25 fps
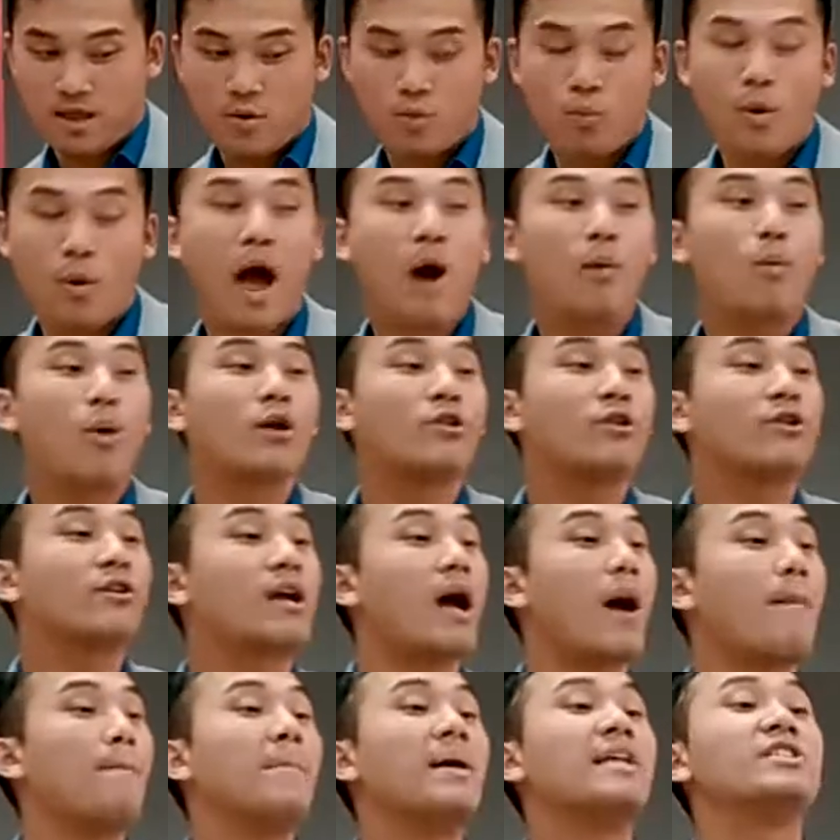when I wanted to
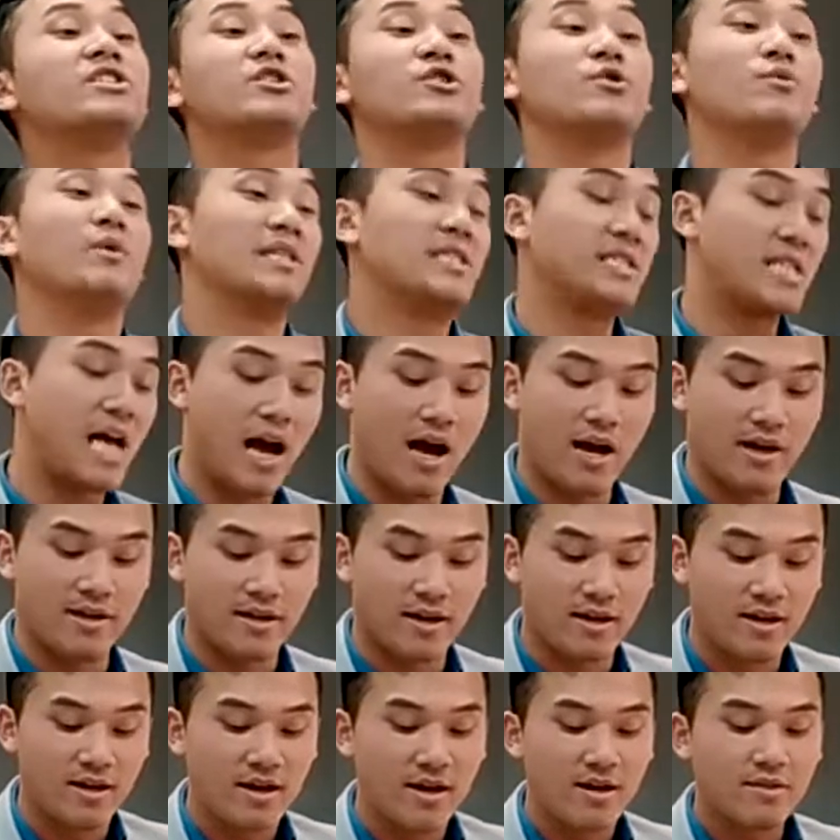commit suicide.
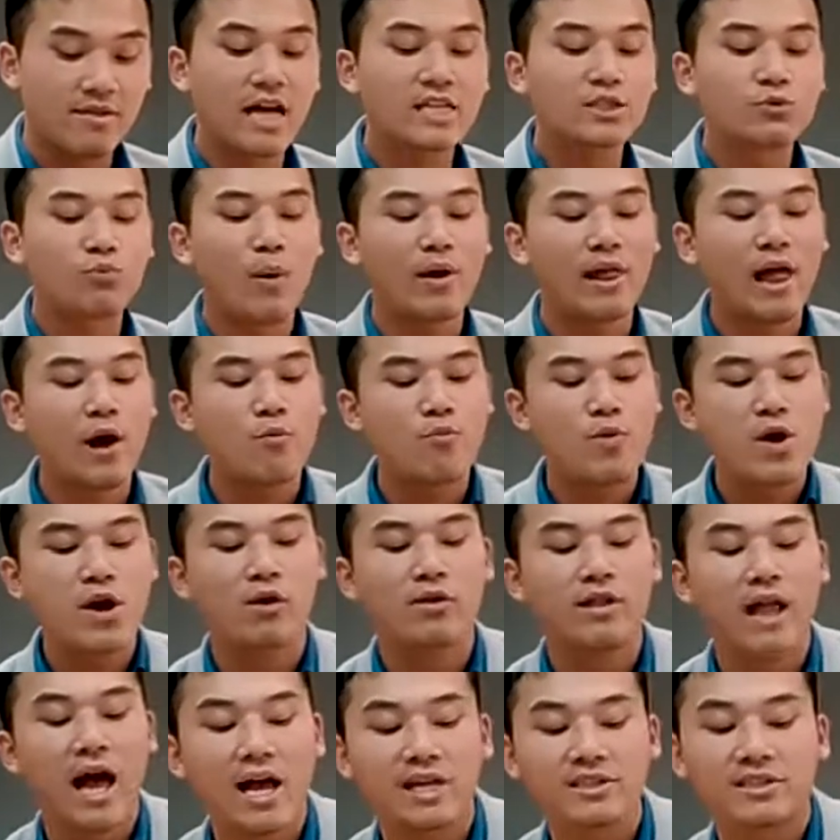That's when I
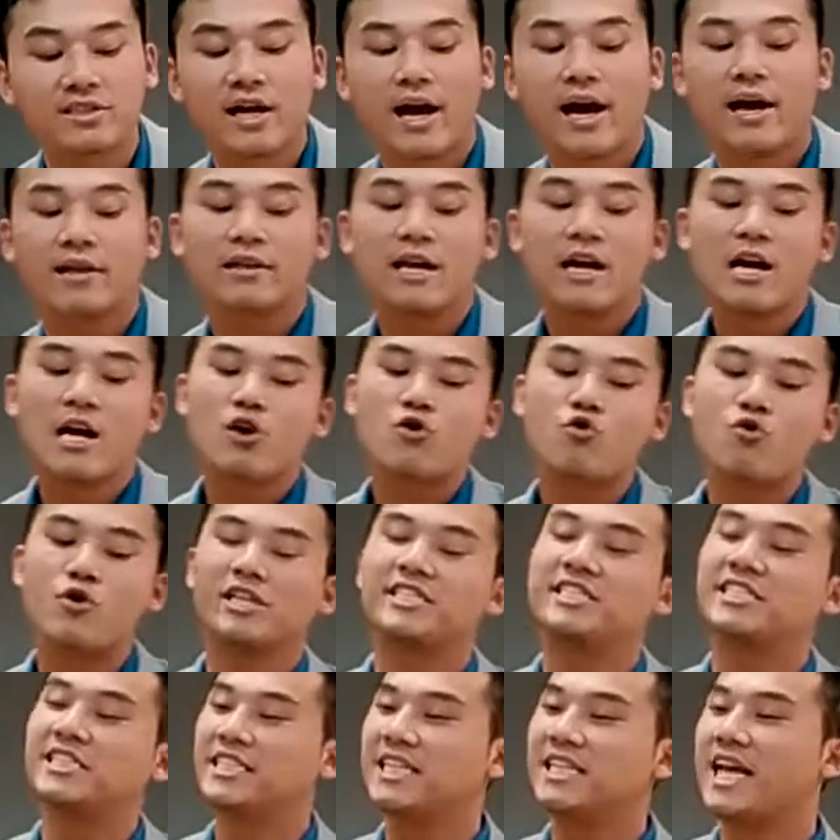realized that
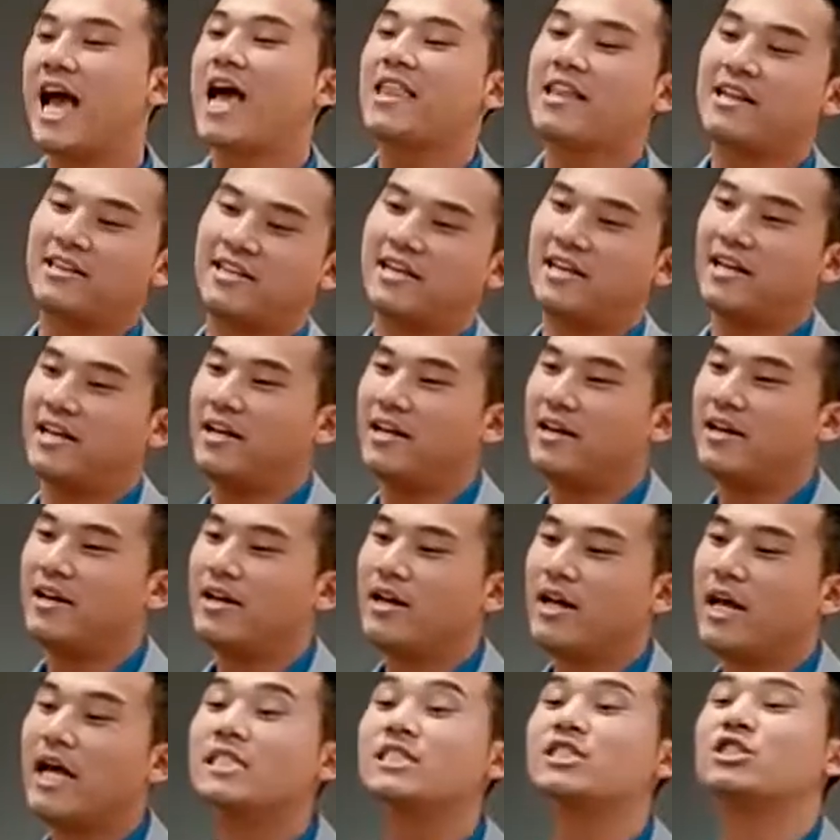Christianity
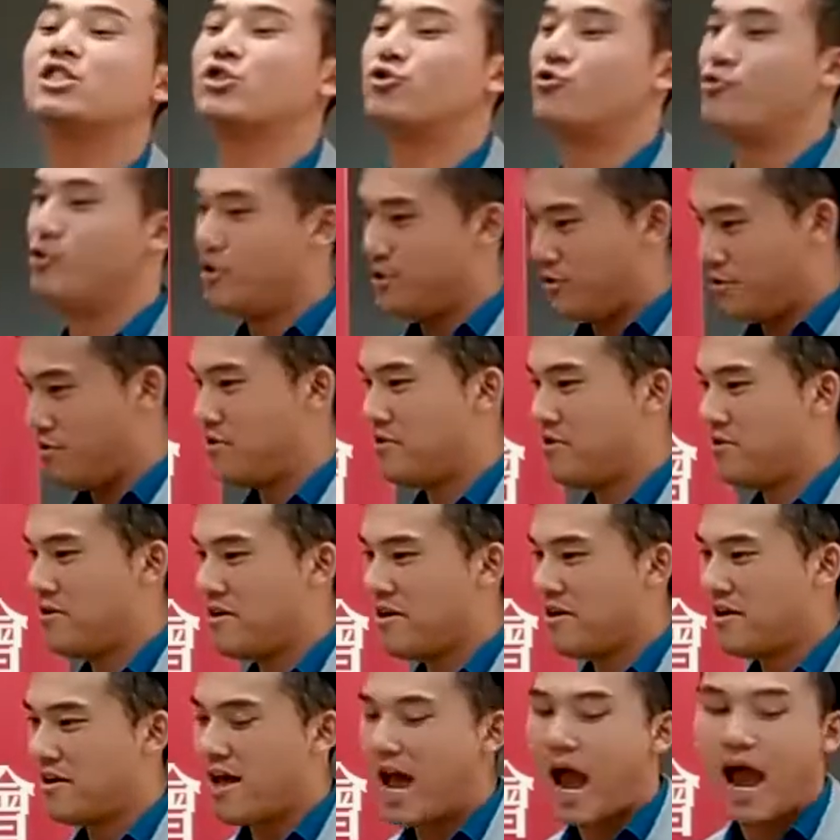is true
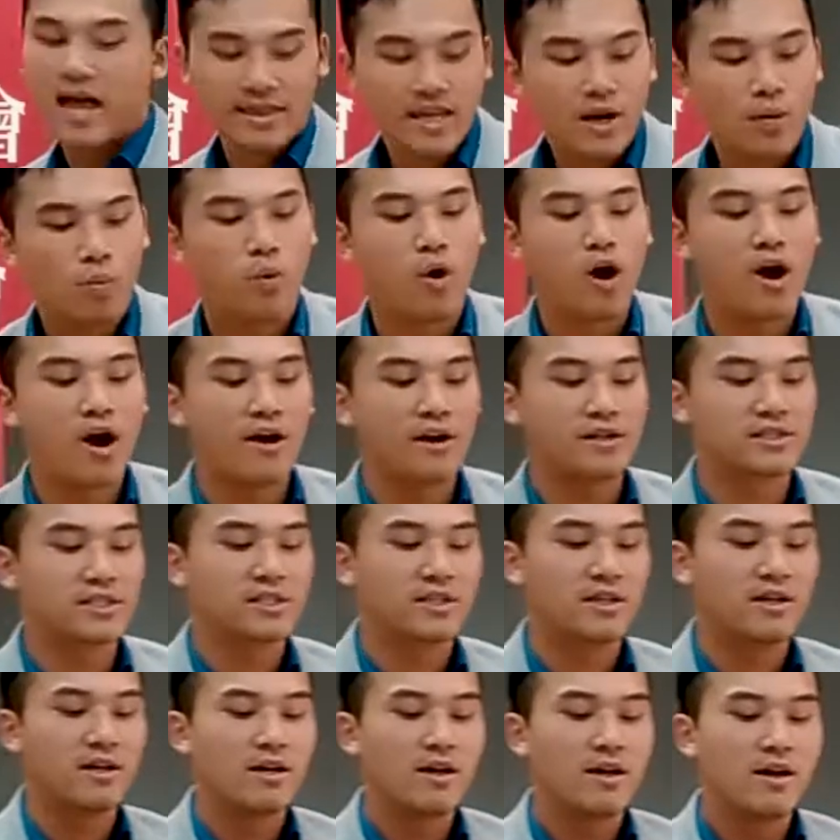and it
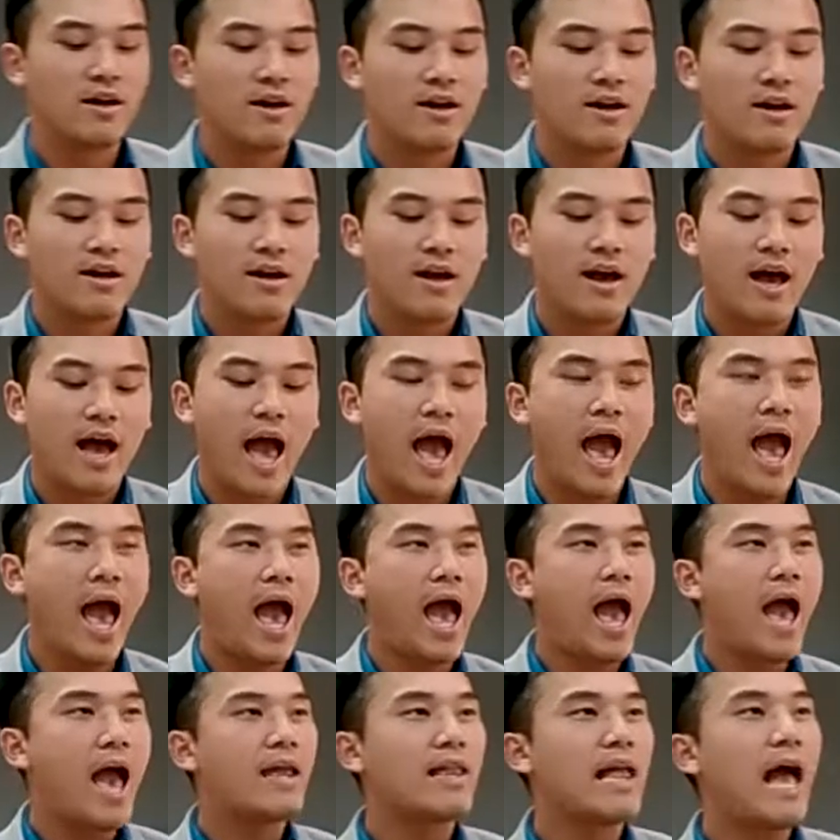works.
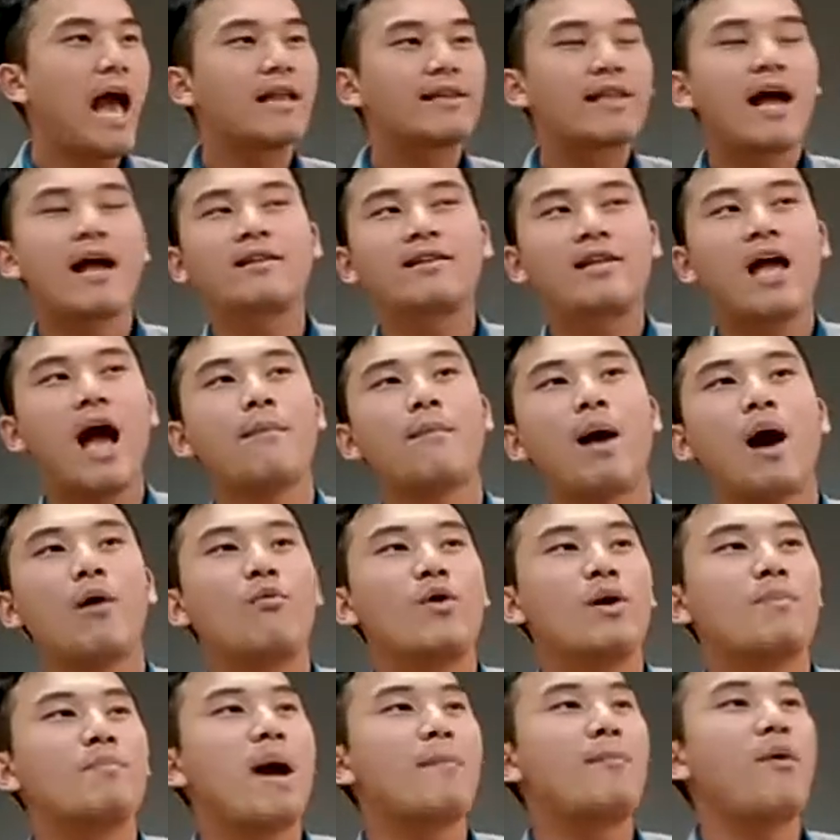And at that time, I
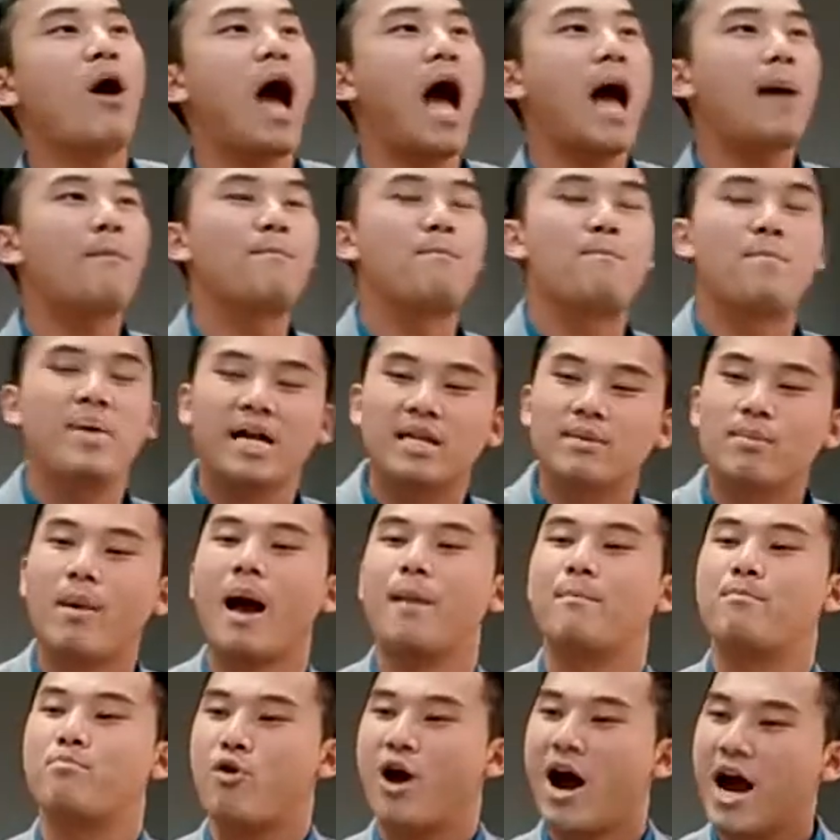remember I beat
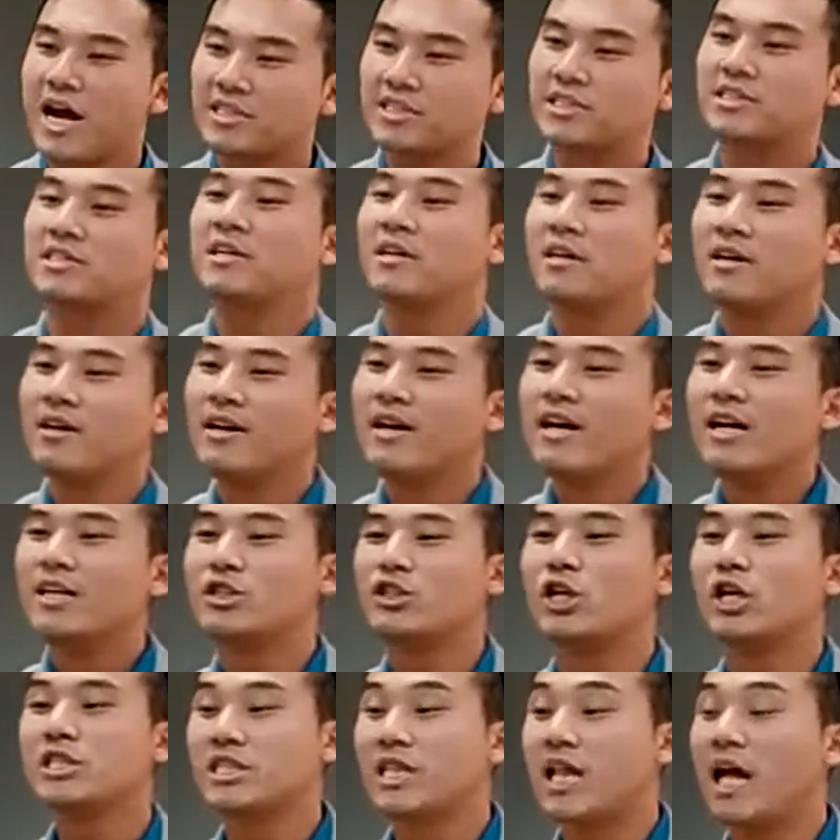my breast
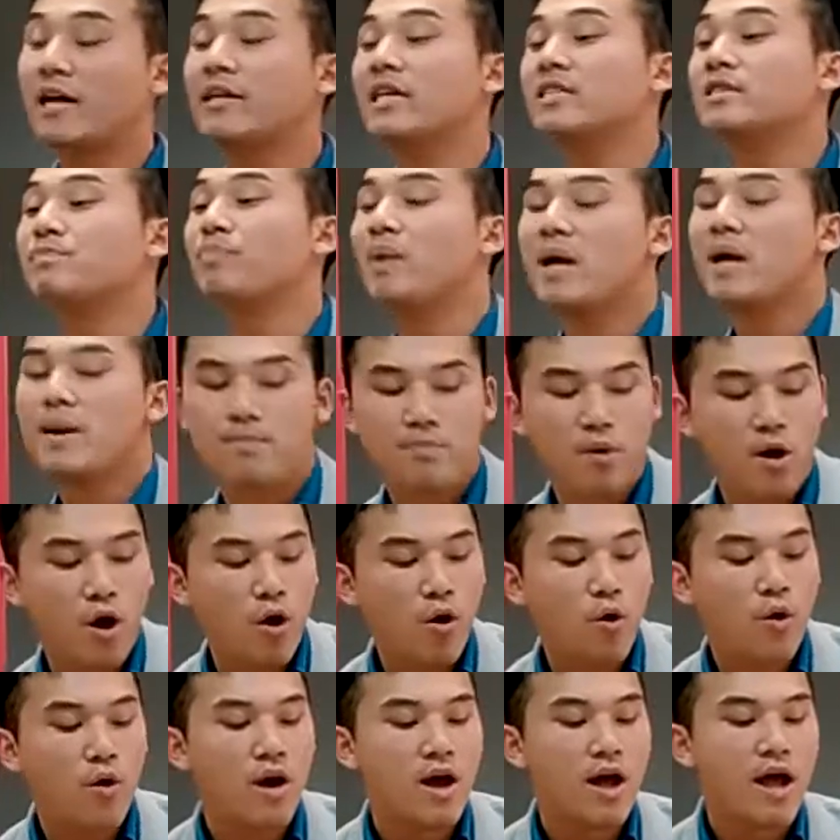just like these
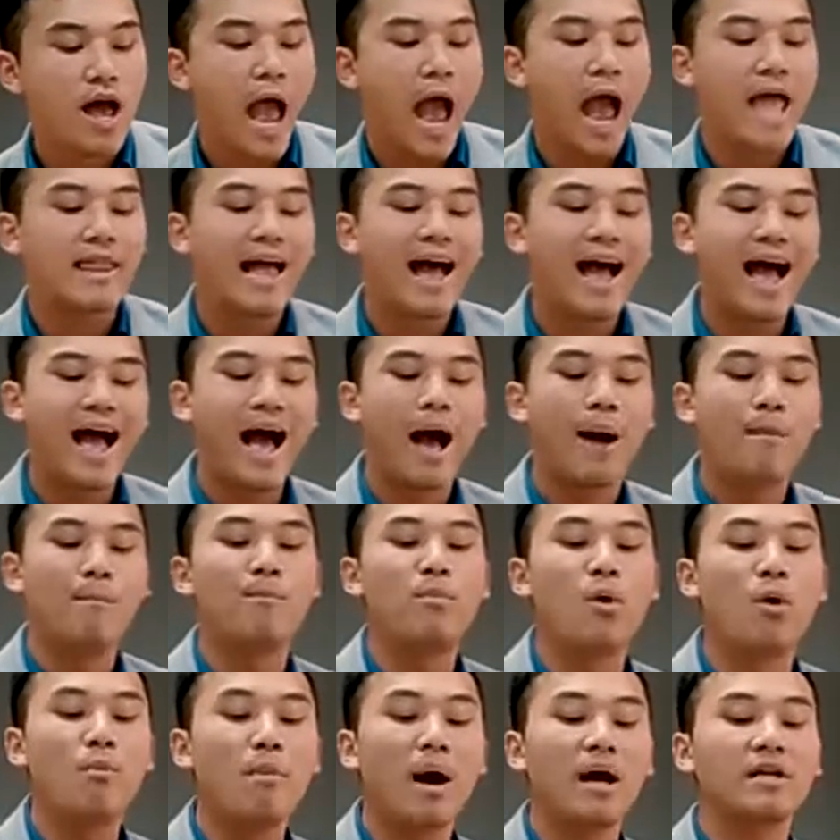people, and I
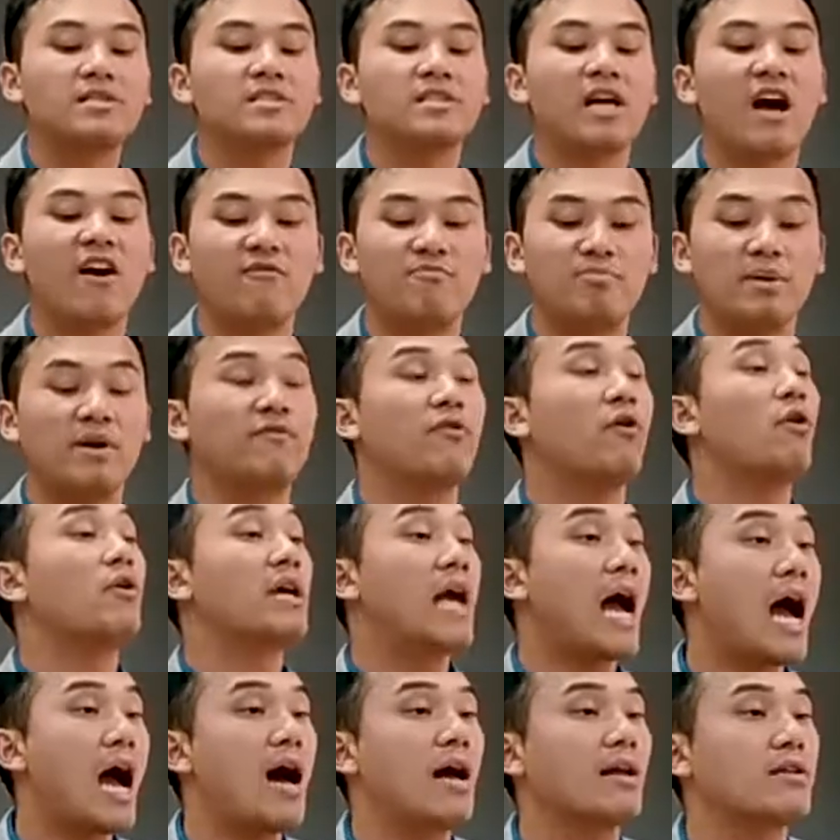humbled myself before
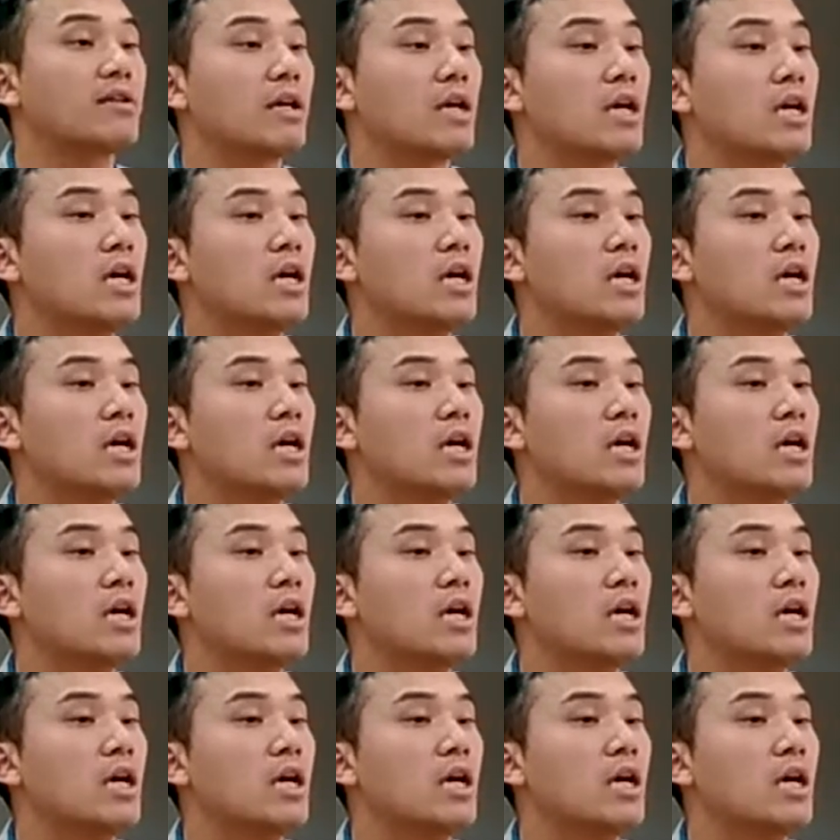God